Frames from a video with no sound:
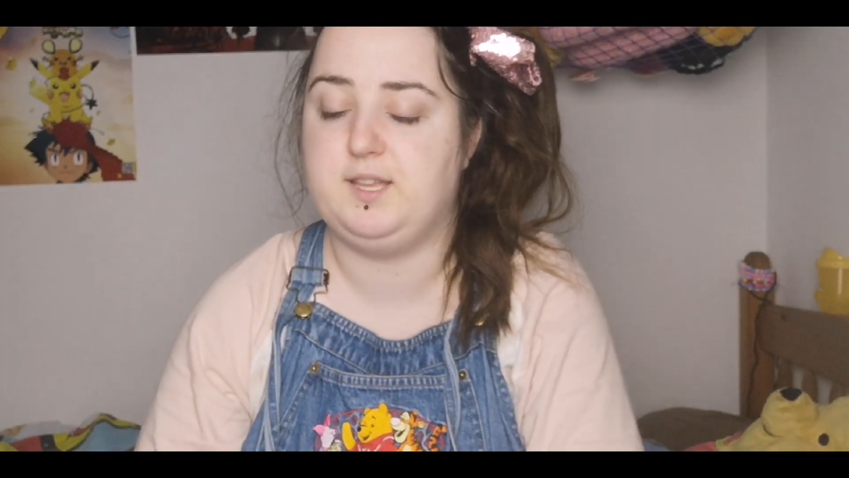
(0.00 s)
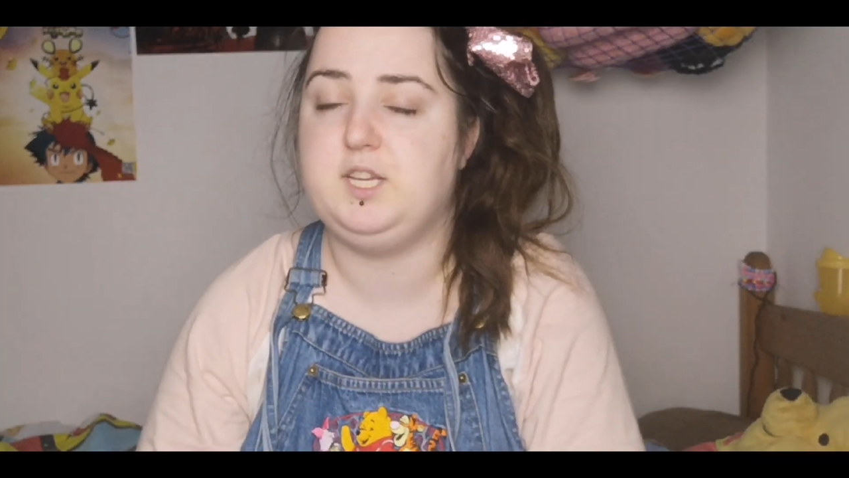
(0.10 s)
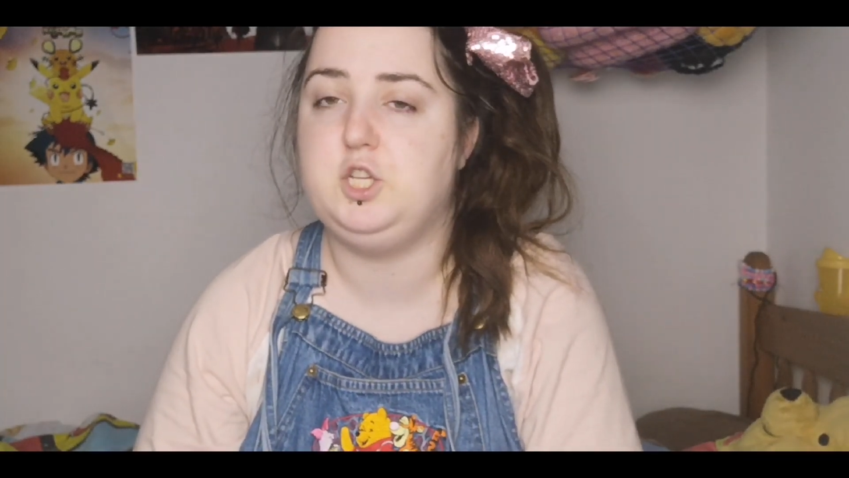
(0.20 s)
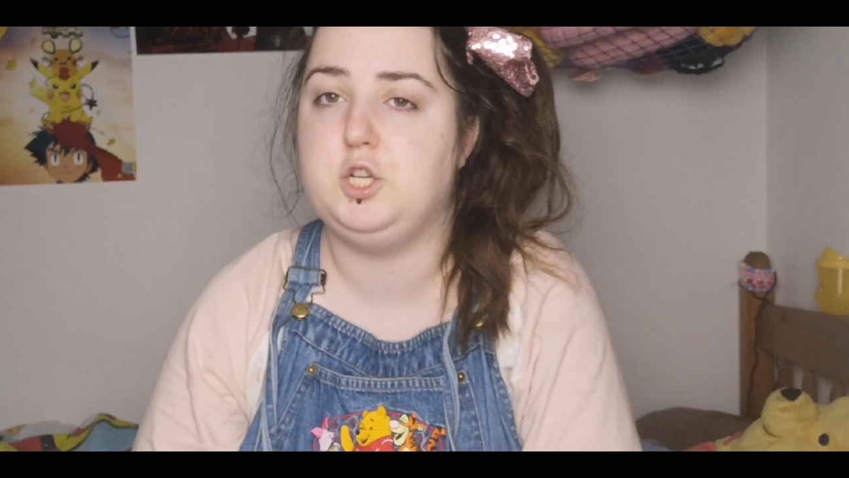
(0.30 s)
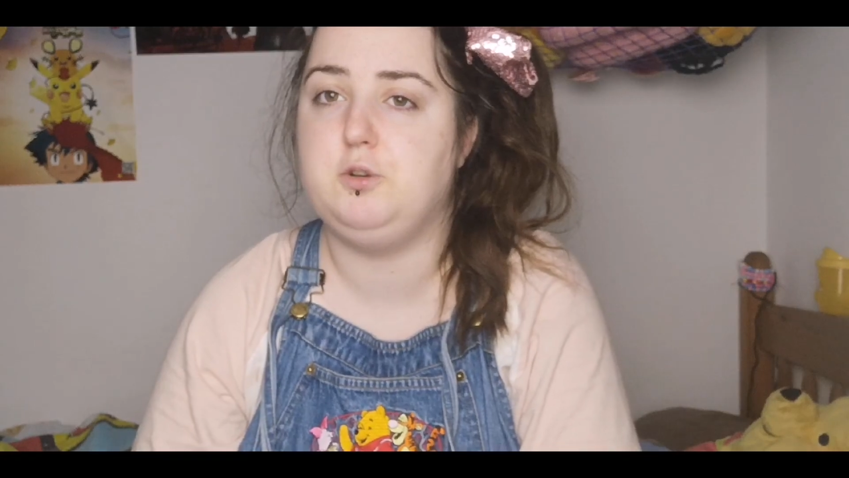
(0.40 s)
but
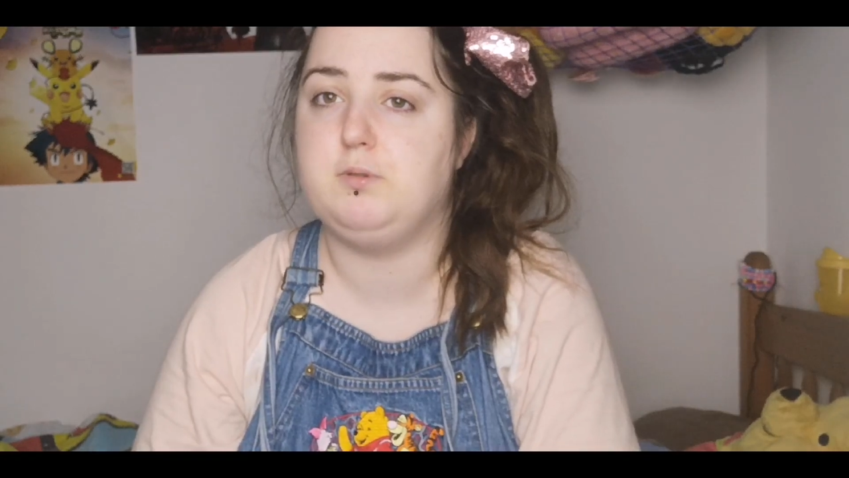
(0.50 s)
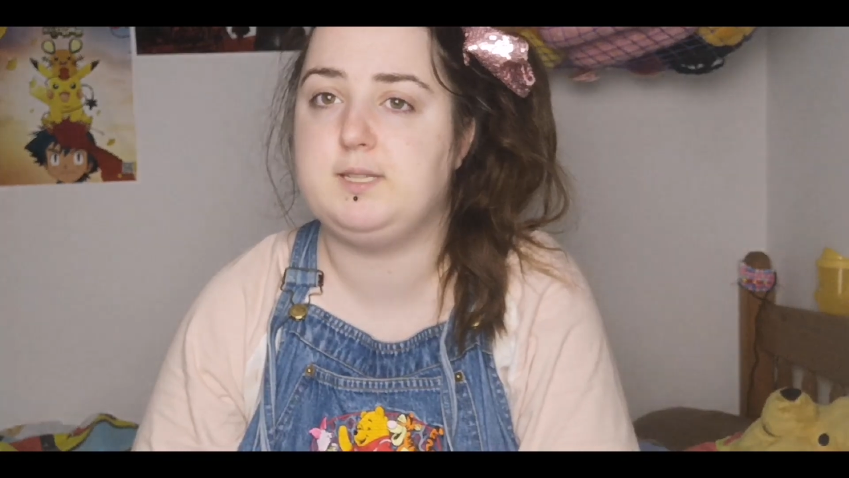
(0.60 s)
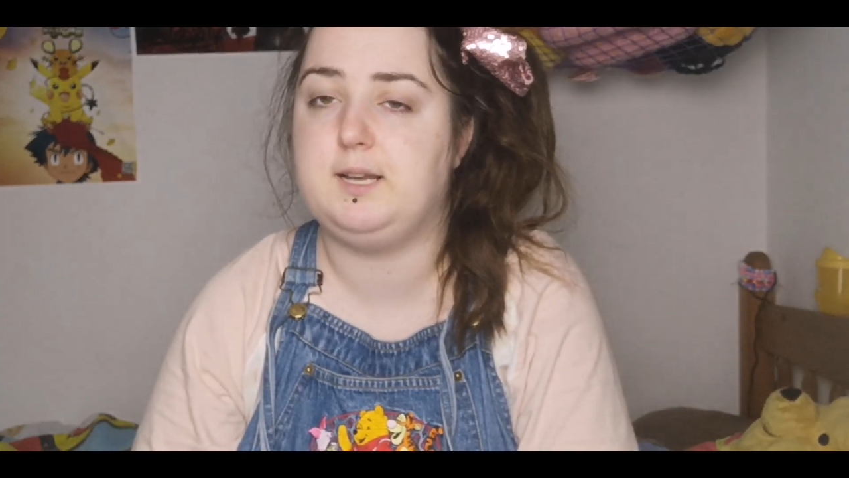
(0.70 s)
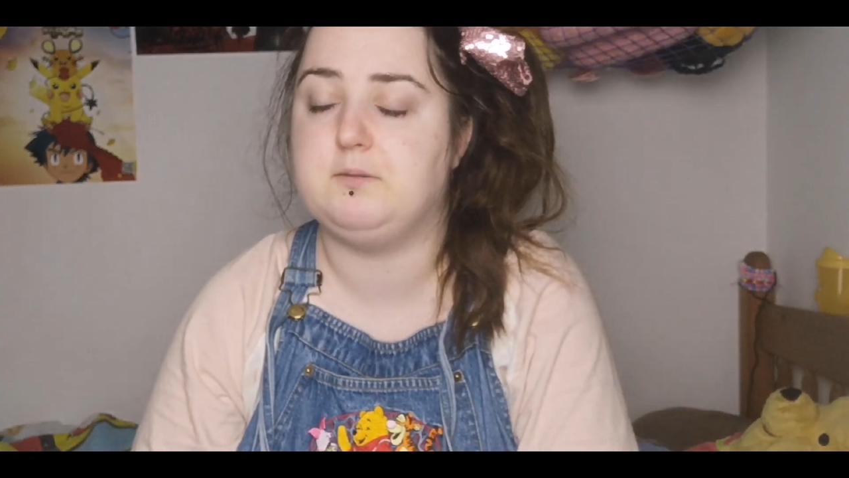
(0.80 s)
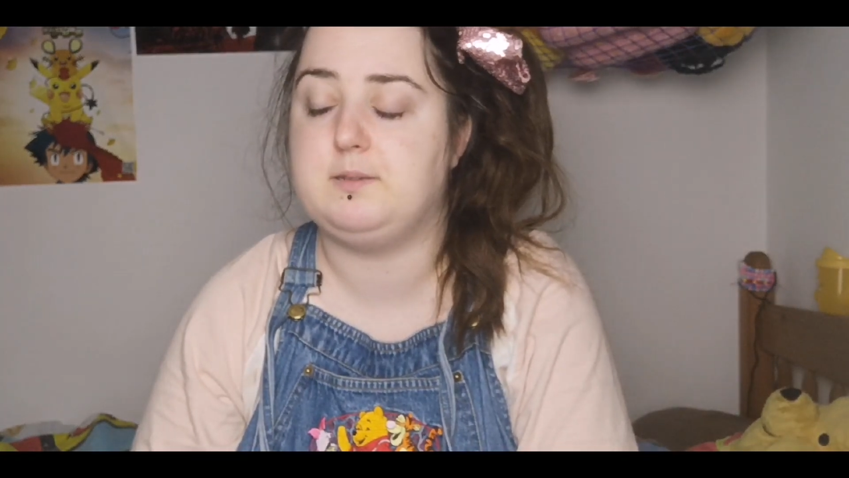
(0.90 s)
they do
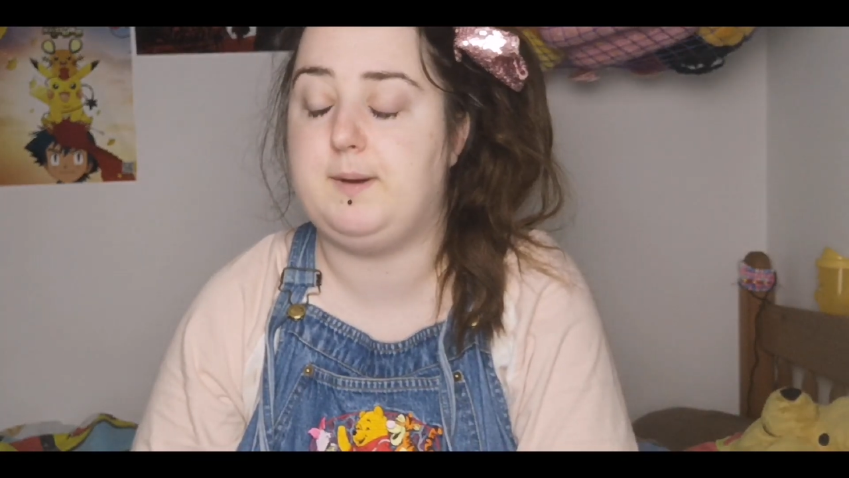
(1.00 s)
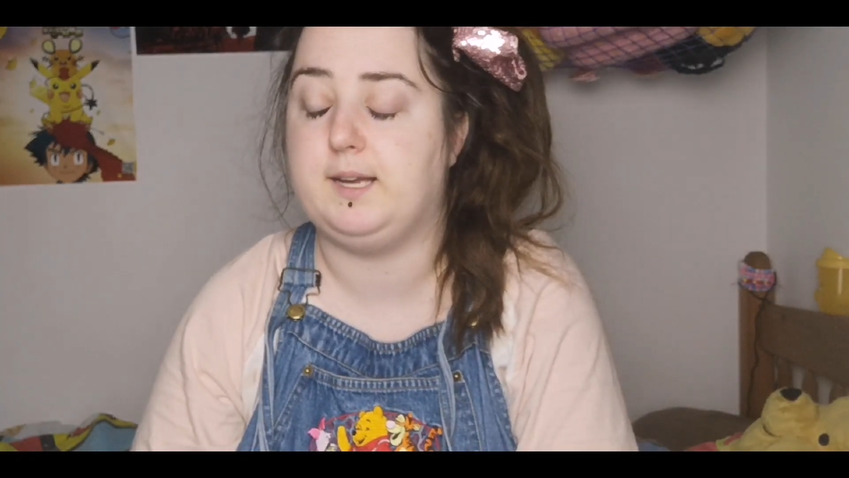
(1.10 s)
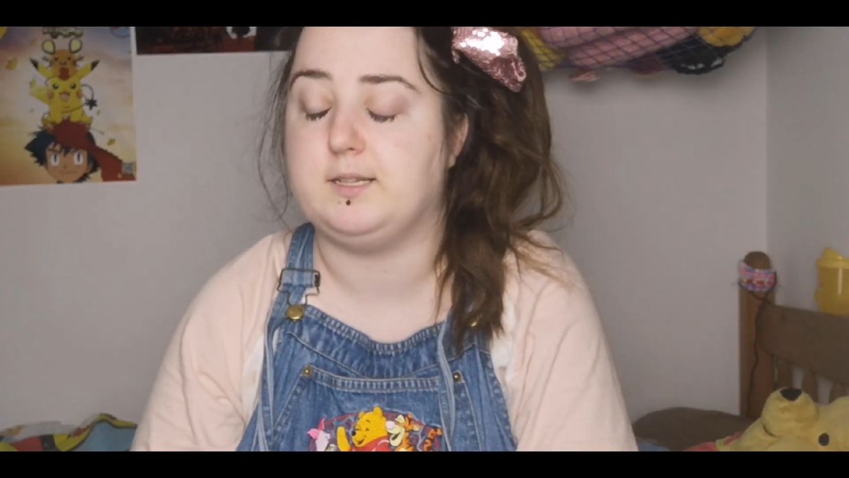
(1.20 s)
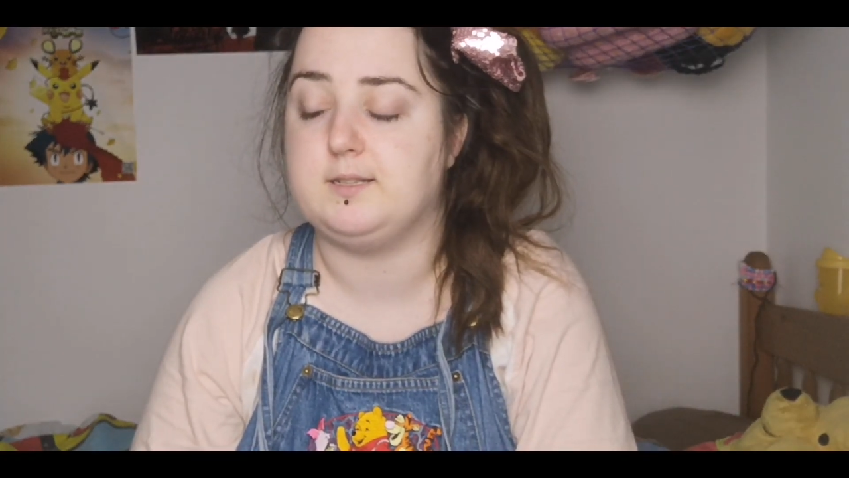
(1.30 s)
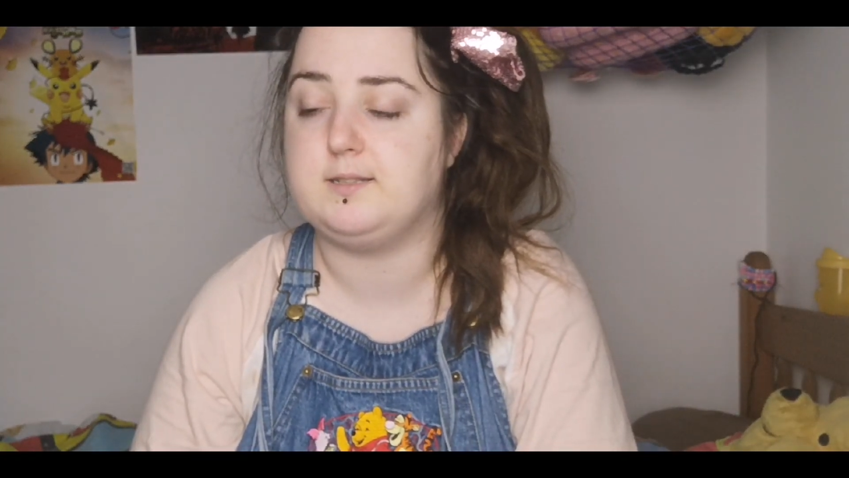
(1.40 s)
sell to
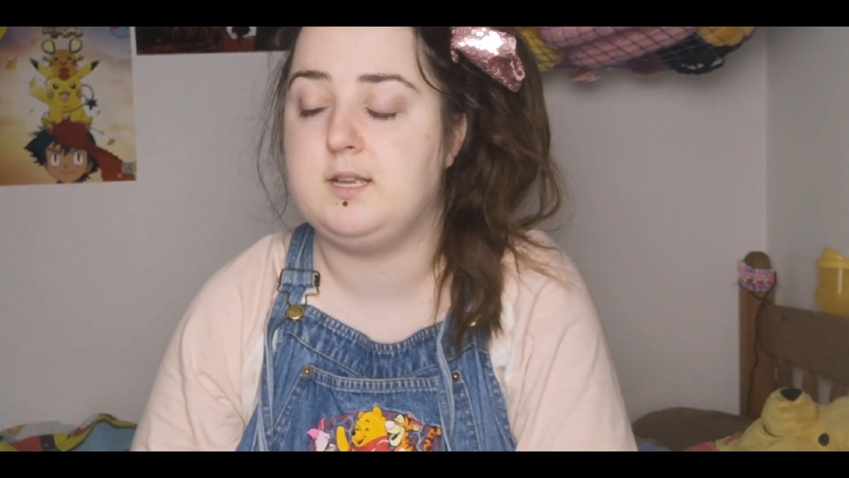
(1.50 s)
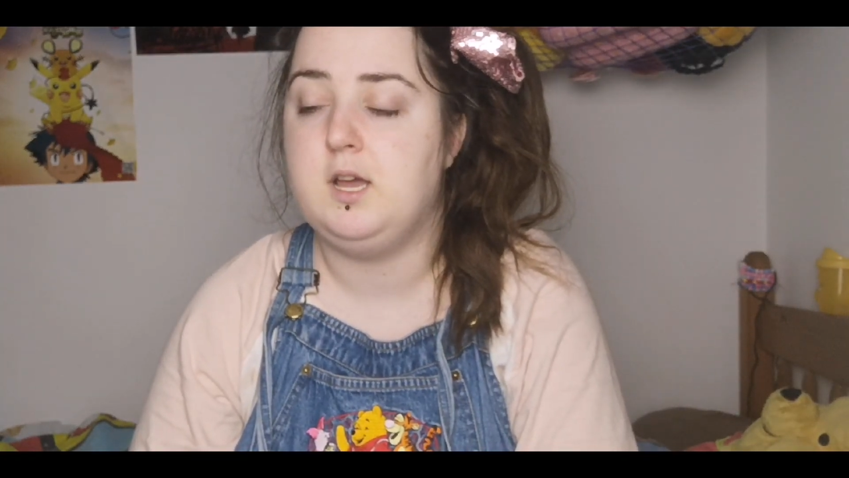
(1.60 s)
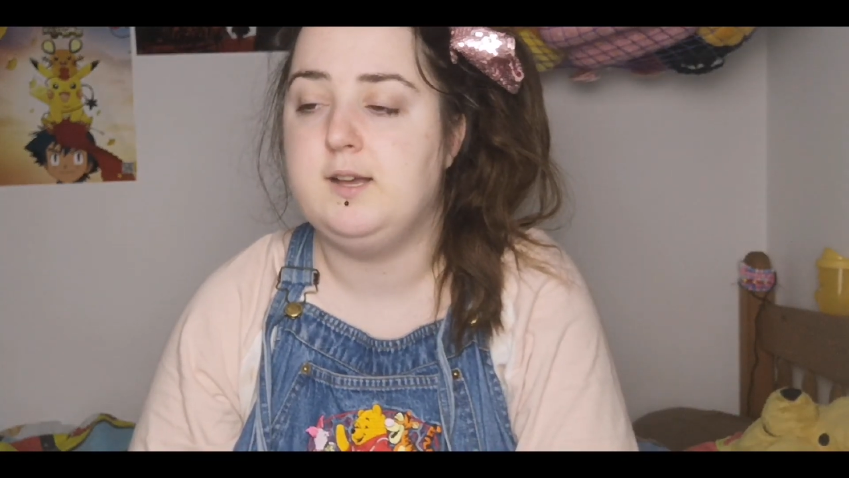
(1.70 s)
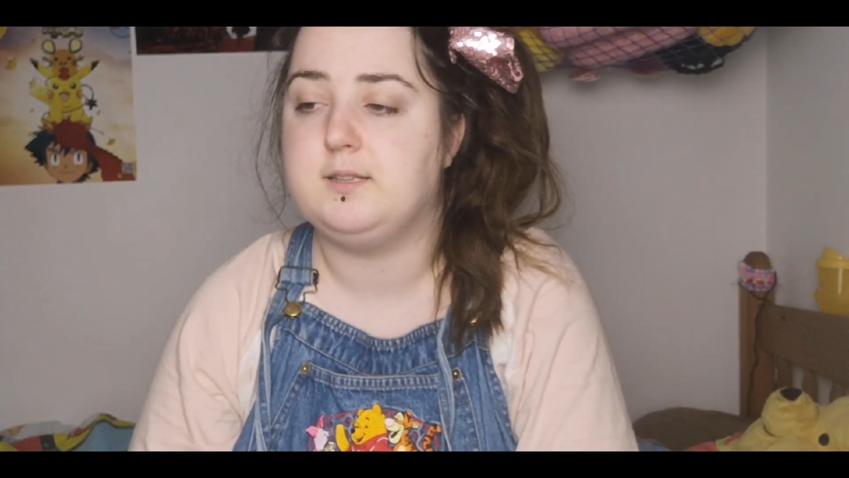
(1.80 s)
minors.